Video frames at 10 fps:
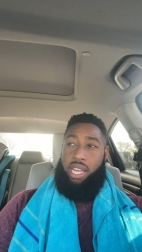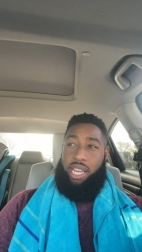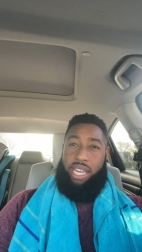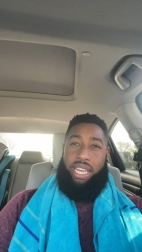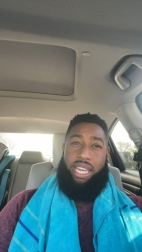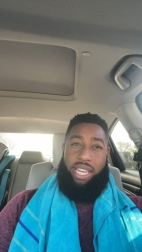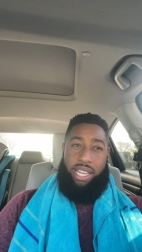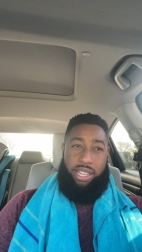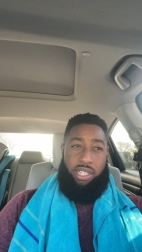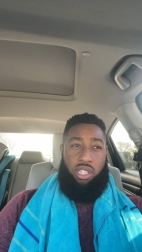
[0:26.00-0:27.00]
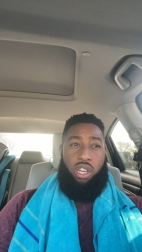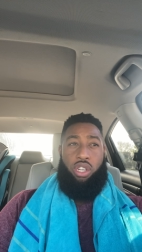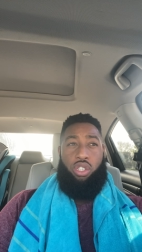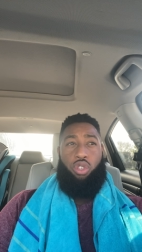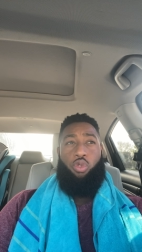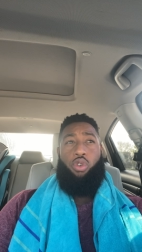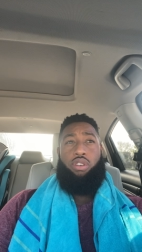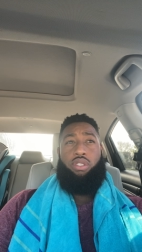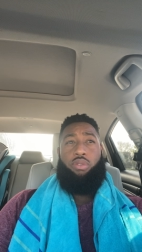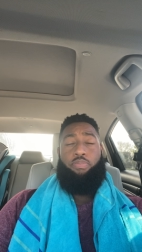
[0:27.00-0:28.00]
he is
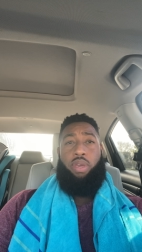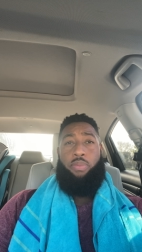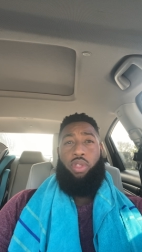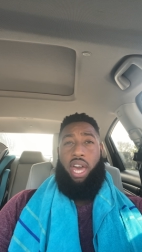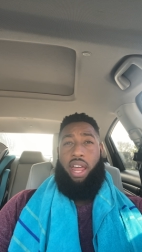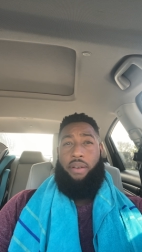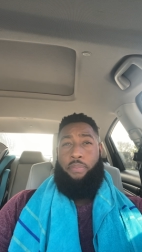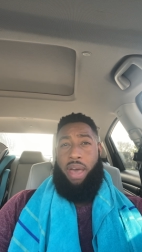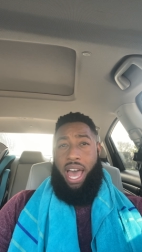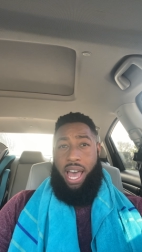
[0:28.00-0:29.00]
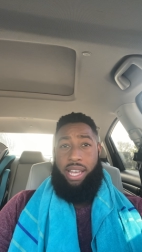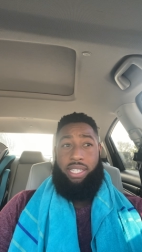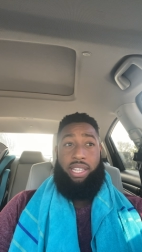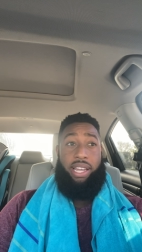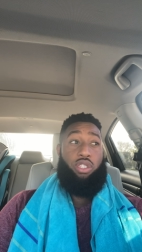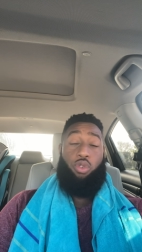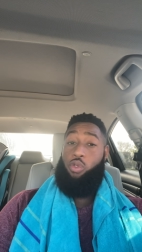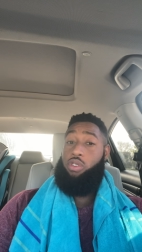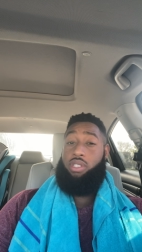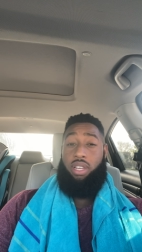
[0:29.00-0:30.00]
towards people that have passed and
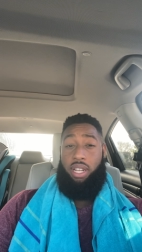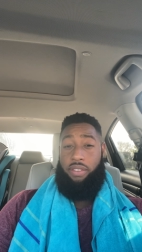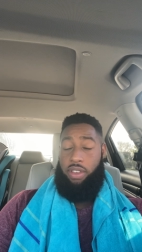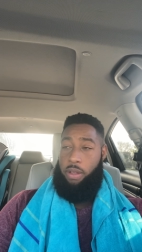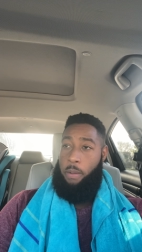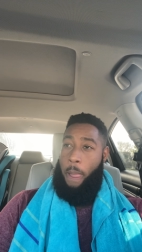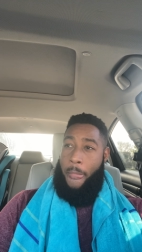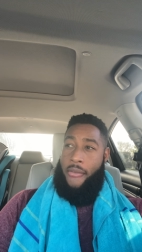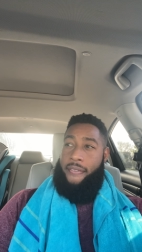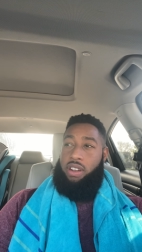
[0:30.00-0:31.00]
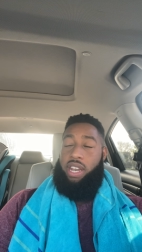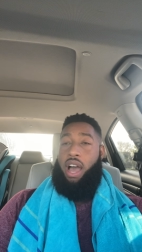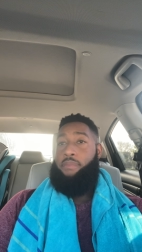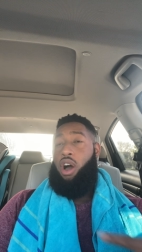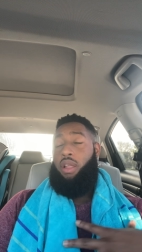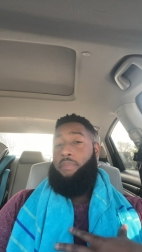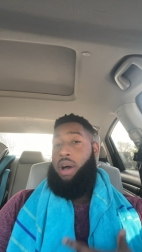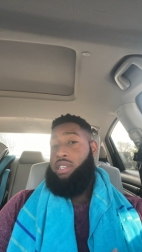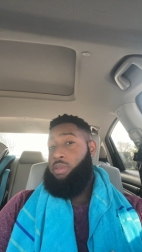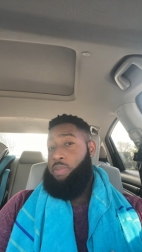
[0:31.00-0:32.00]
towards the living. Now, I'm all
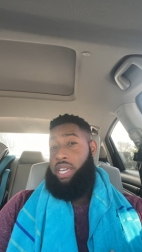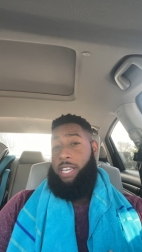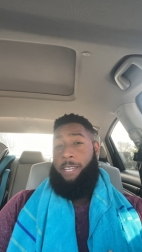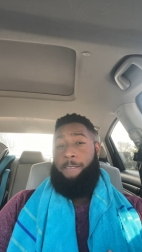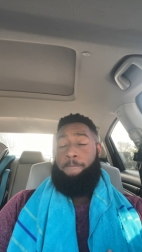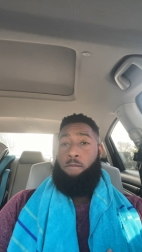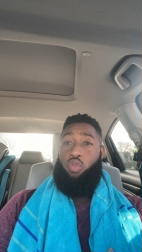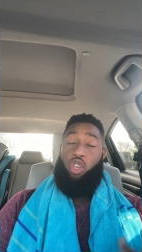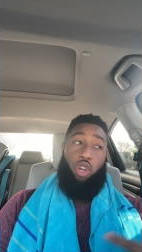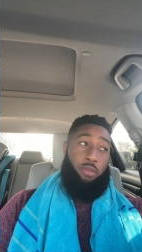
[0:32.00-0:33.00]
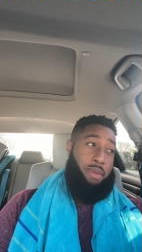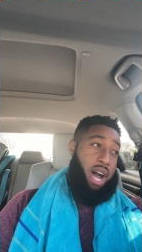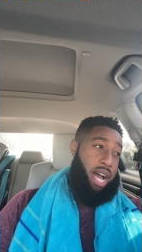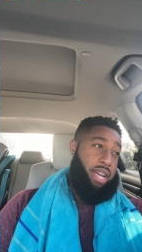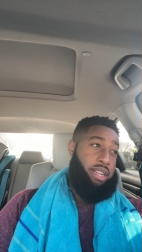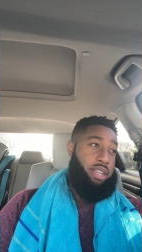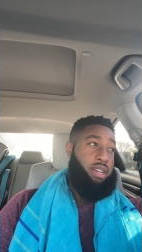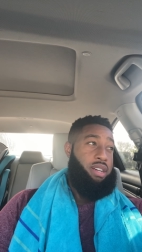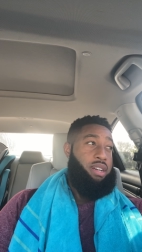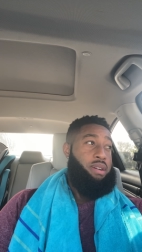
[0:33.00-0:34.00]
about speaking your mind,
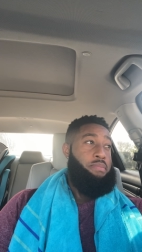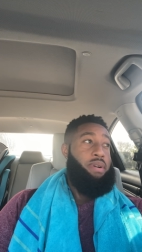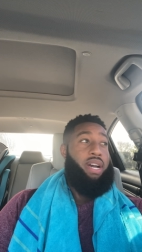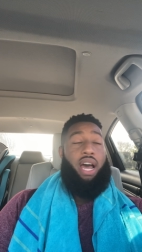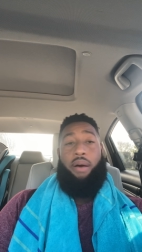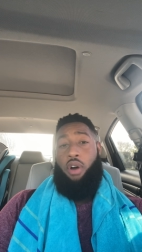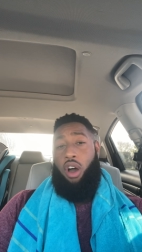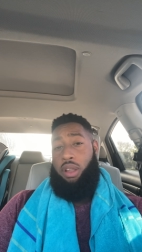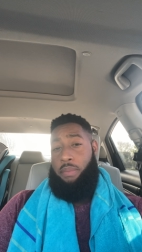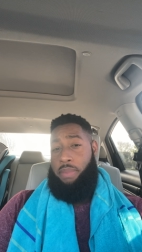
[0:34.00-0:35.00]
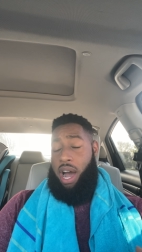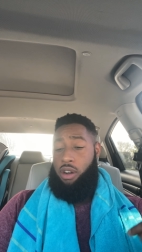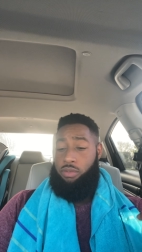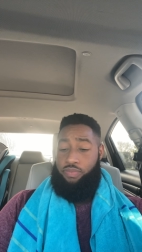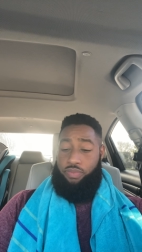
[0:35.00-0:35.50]
but I'm all about